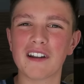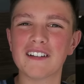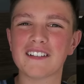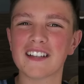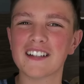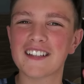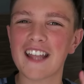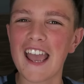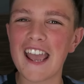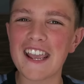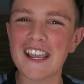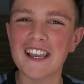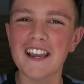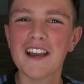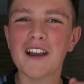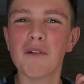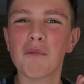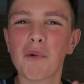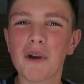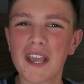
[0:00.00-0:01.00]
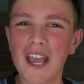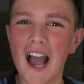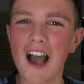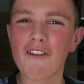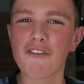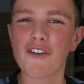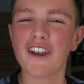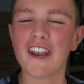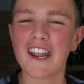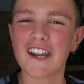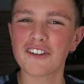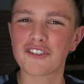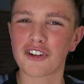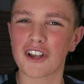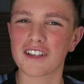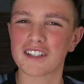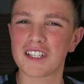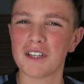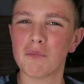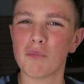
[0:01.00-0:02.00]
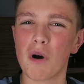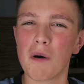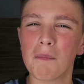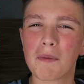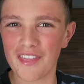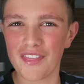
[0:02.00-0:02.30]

And today we have an interesting one,